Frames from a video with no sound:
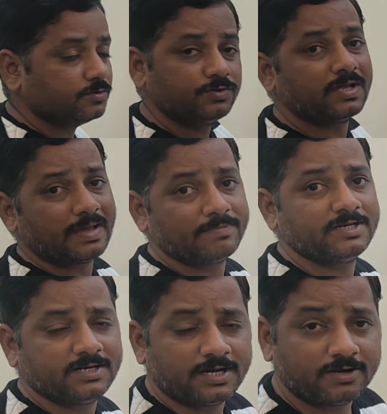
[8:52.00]
going to
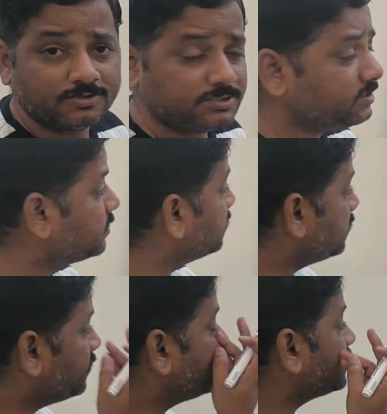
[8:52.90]
happen in AND logic.
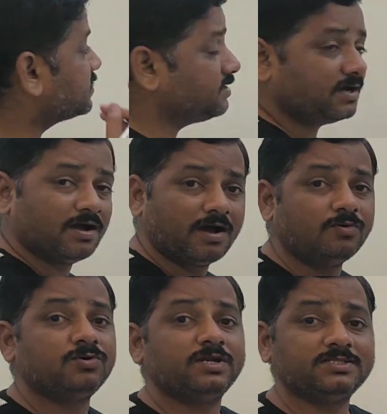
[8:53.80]
Now let us see
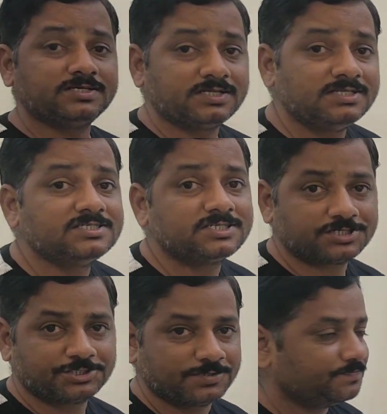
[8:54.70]
how to write that in
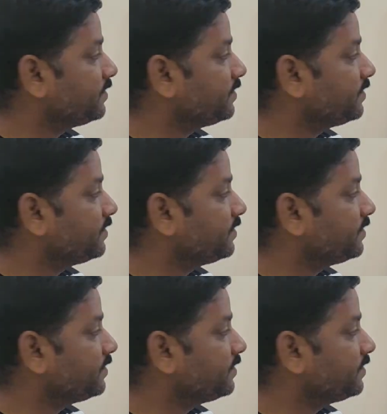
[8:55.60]
instruction.